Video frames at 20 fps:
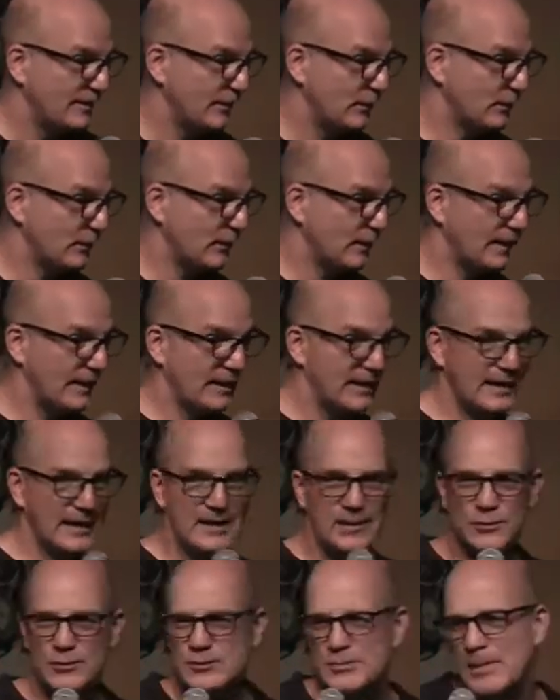Okay,
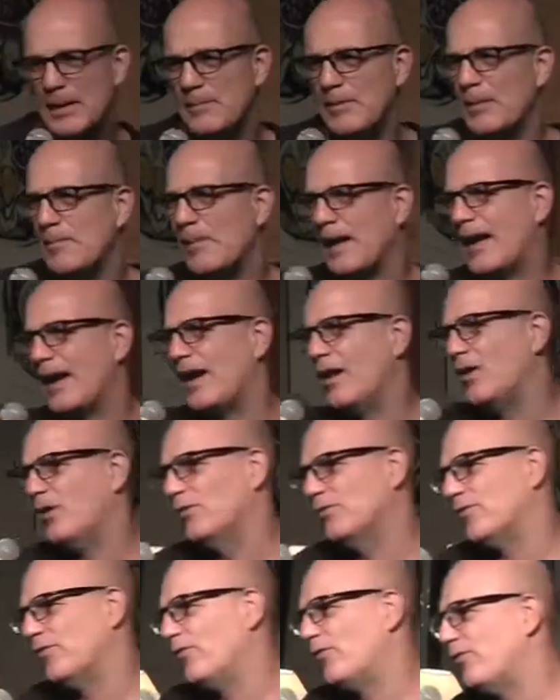and there was maybe
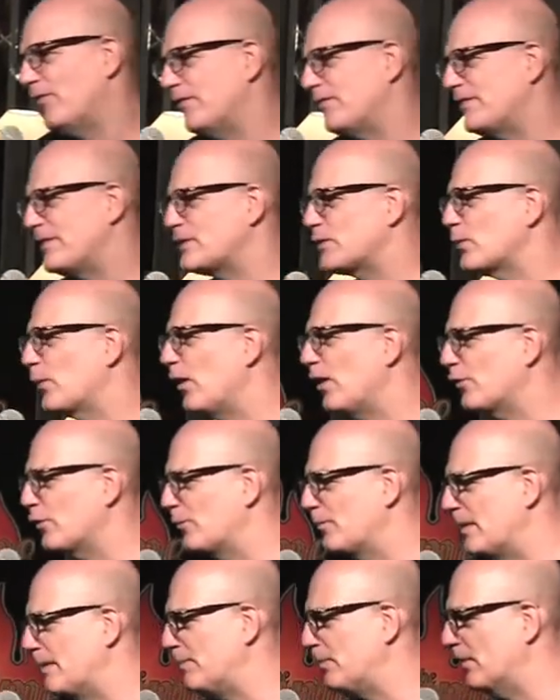about 50 to
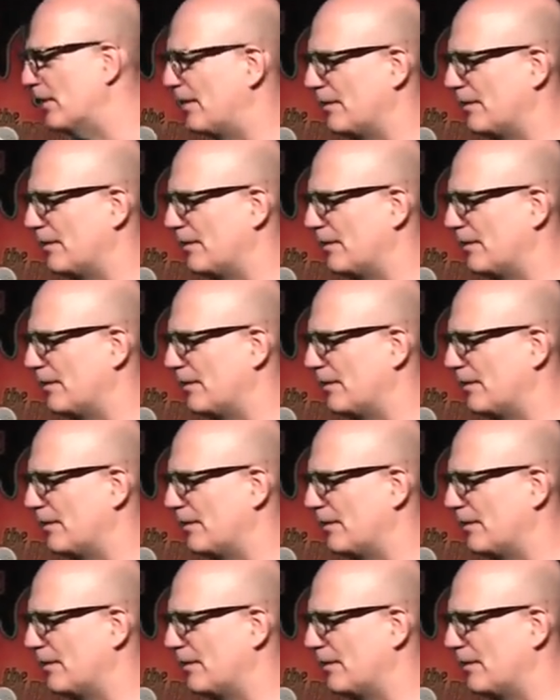100 people